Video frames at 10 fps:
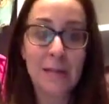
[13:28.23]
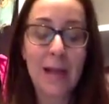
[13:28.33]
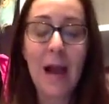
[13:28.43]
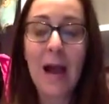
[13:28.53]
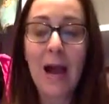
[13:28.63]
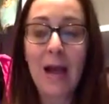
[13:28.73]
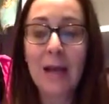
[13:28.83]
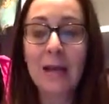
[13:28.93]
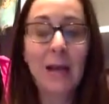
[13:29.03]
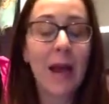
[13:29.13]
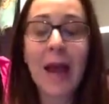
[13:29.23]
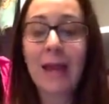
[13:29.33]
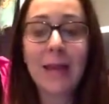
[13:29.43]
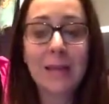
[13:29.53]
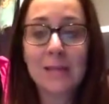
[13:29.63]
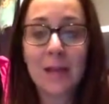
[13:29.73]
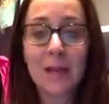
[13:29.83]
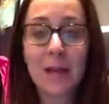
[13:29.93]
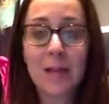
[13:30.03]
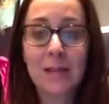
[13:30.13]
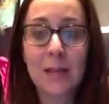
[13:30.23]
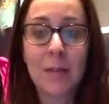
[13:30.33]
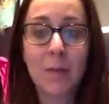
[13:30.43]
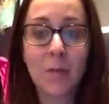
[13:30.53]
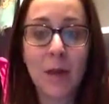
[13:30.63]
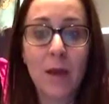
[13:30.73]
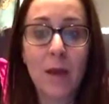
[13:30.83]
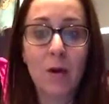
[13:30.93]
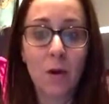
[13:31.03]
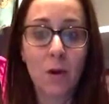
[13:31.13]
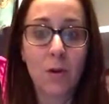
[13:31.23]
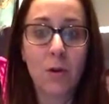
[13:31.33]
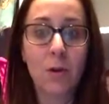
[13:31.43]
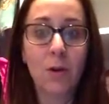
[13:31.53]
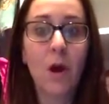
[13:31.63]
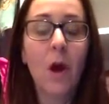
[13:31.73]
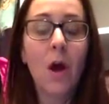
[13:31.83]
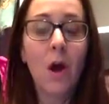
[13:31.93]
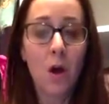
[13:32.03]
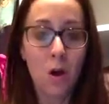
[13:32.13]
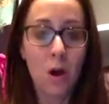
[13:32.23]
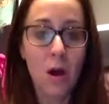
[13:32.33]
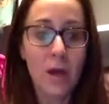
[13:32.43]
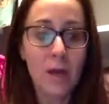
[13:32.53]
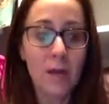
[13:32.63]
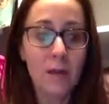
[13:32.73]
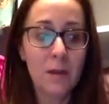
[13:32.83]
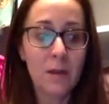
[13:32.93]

Like I can't tell you the last time I read an article on